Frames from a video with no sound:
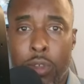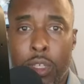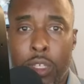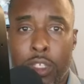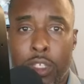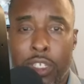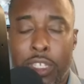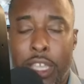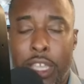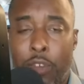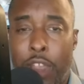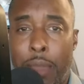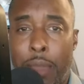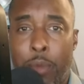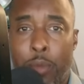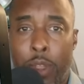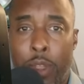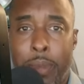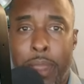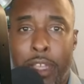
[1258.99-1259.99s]
It's just like
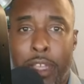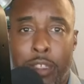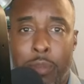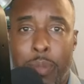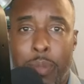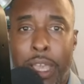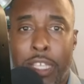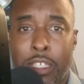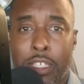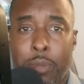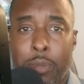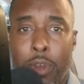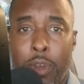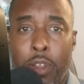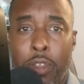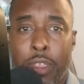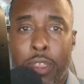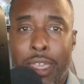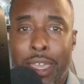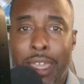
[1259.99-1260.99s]
grabbing rebounds at
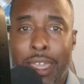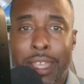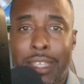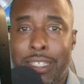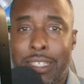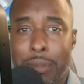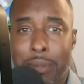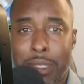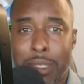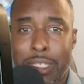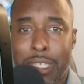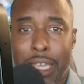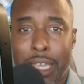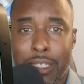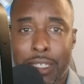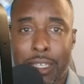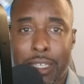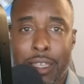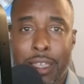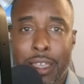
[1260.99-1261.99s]
basketball. It ain't something
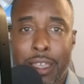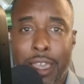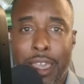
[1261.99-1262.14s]
sexy.